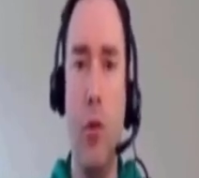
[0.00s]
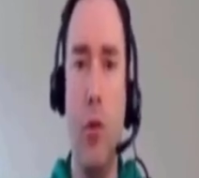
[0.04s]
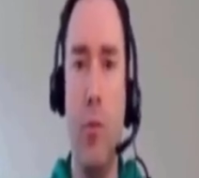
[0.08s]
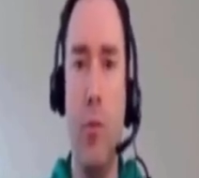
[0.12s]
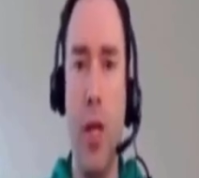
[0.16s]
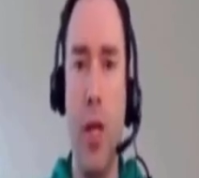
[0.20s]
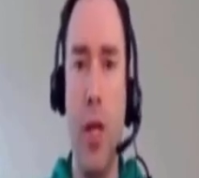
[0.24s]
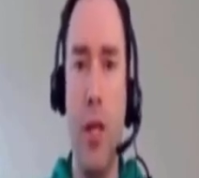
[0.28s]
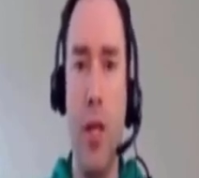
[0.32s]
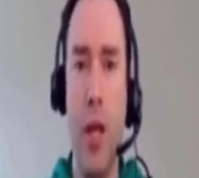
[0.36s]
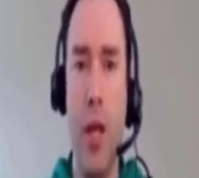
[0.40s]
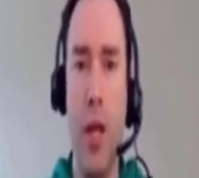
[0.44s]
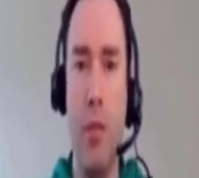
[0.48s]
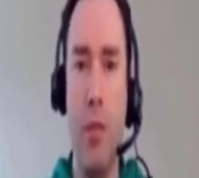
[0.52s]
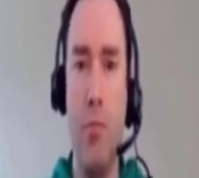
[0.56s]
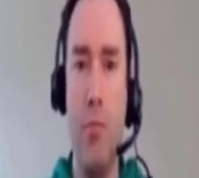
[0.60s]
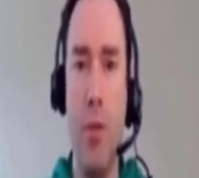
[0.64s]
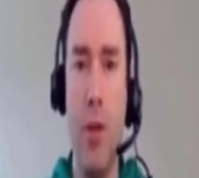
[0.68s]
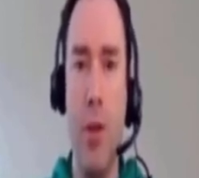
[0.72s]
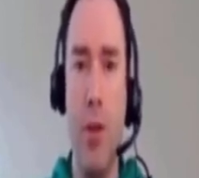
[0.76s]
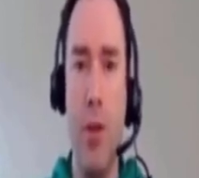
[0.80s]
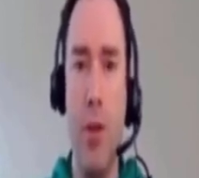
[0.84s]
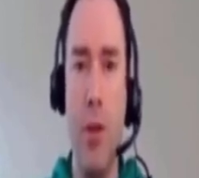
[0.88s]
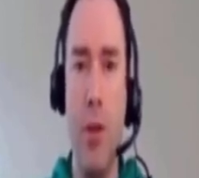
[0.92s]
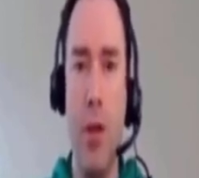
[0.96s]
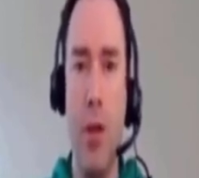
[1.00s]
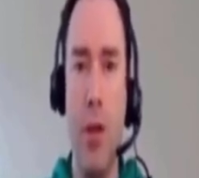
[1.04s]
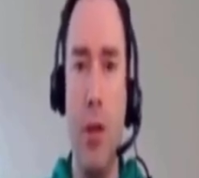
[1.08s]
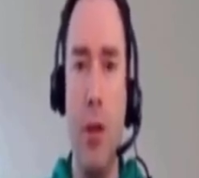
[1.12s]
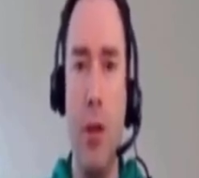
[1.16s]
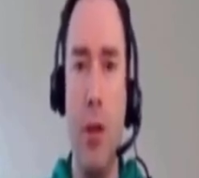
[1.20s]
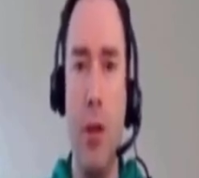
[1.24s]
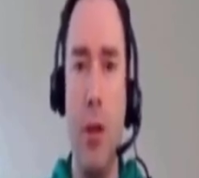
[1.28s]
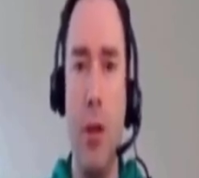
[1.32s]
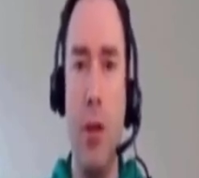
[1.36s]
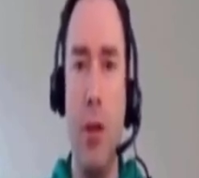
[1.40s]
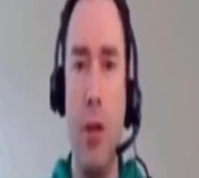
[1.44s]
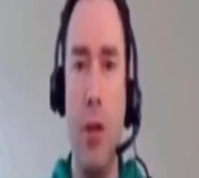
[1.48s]
If you play knight
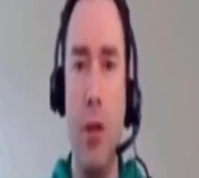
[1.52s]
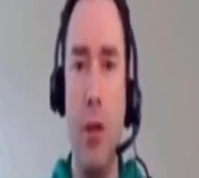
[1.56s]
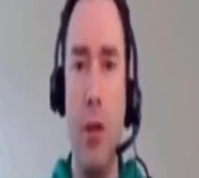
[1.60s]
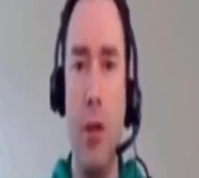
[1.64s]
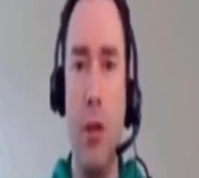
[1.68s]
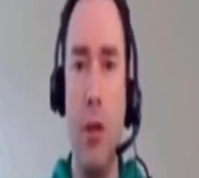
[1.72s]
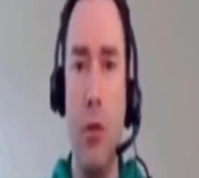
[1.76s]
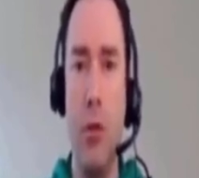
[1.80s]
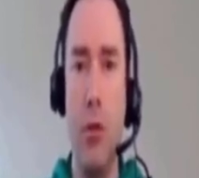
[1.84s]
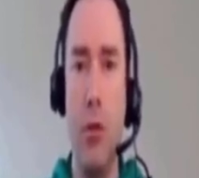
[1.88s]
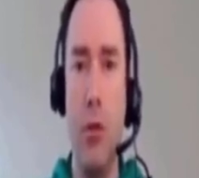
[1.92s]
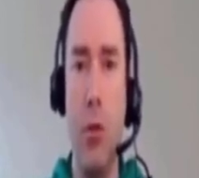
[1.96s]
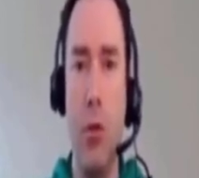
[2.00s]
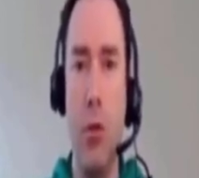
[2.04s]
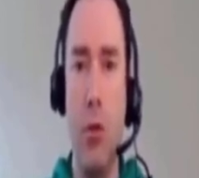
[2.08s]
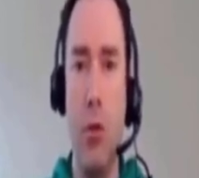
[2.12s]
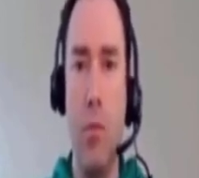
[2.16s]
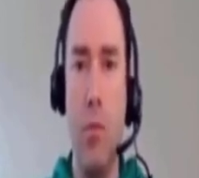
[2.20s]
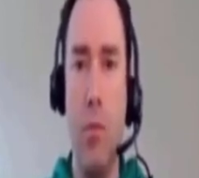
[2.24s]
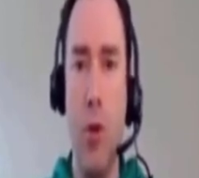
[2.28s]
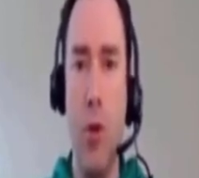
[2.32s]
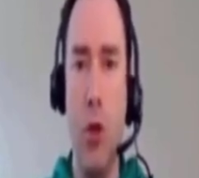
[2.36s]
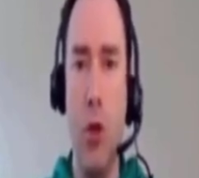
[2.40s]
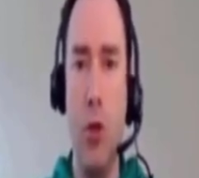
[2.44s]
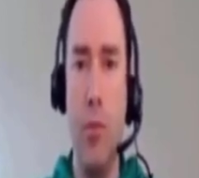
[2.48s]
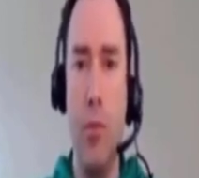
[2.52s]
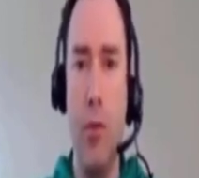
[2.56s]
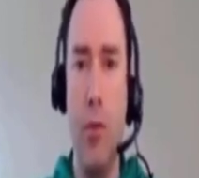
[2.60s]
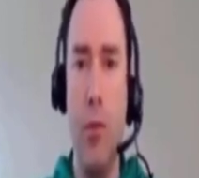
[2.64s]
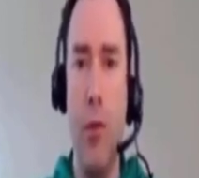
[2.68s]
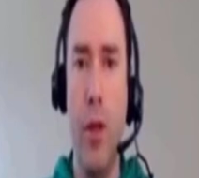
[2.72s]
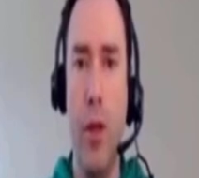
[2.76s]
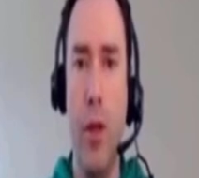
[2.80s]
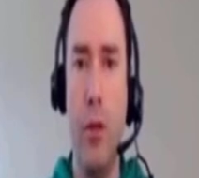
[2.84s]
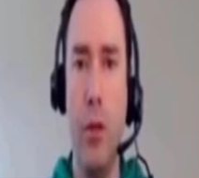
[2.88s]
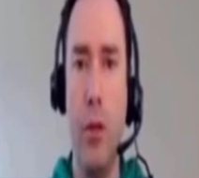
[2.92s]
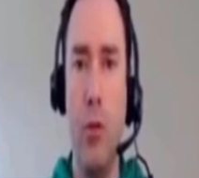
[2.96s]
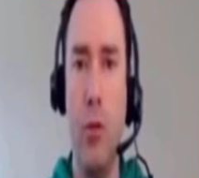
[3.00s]
b3, so the bishop
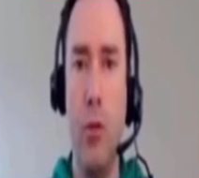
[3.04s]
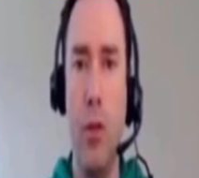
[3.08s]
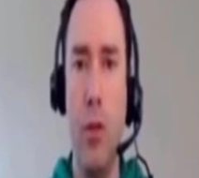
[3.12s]
defends it,